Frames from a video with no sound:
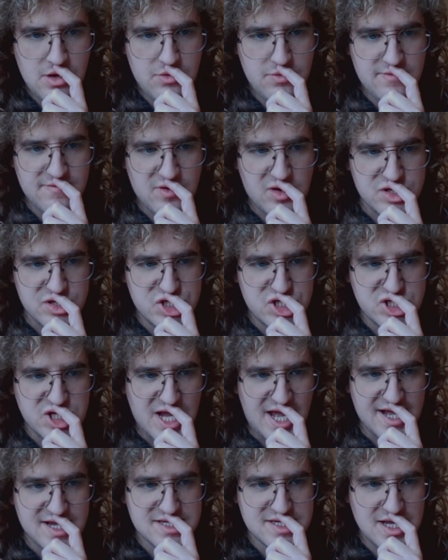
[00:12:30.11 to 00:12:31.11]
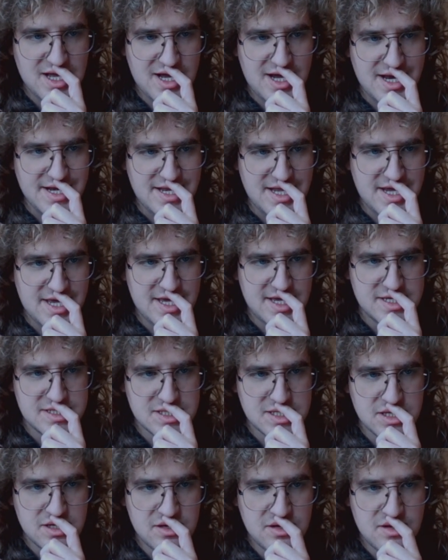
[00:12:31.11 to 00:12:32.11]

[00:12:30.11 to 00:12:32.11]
We've got checks ideas.